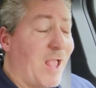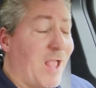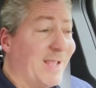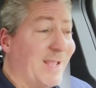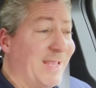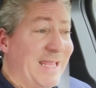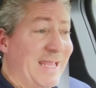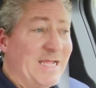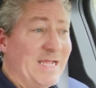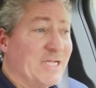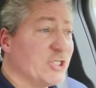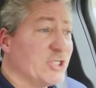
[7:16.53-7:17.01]

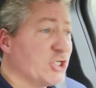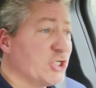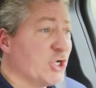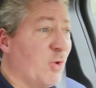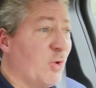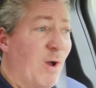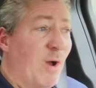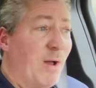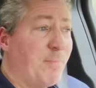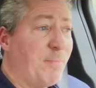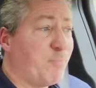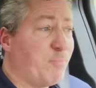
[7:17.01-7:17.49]
I can't
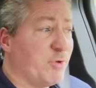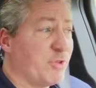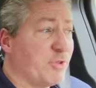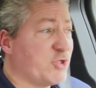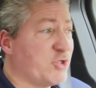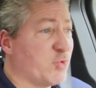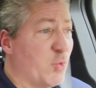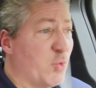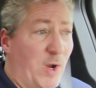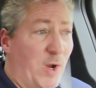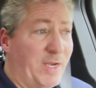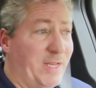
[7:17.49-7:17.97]
show up
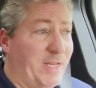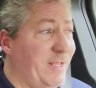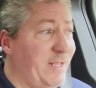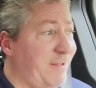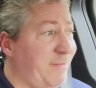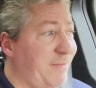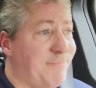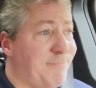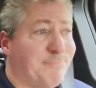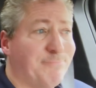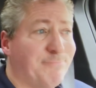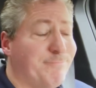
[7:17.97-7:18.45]
with
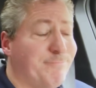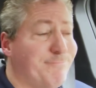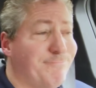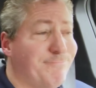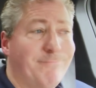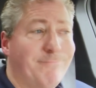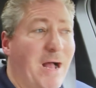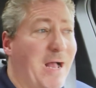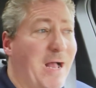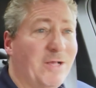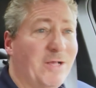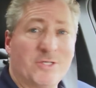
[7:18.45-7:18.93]
20
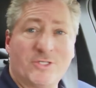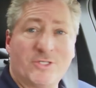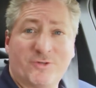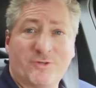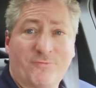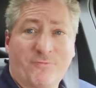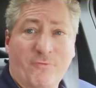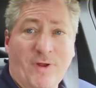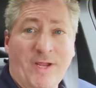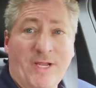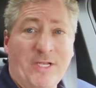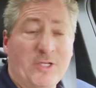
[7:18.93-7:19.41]

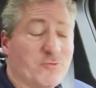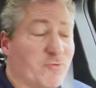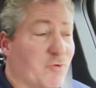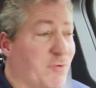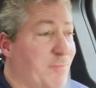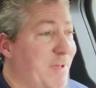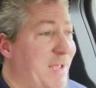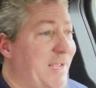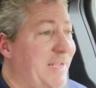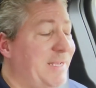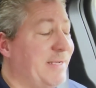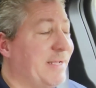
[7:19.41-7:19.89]
miles of range
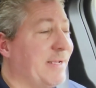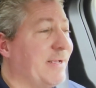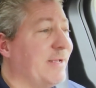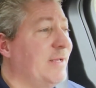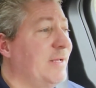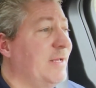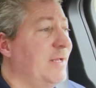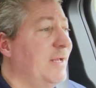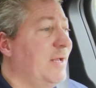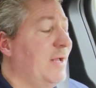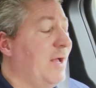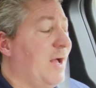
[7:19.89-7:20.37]
remaining.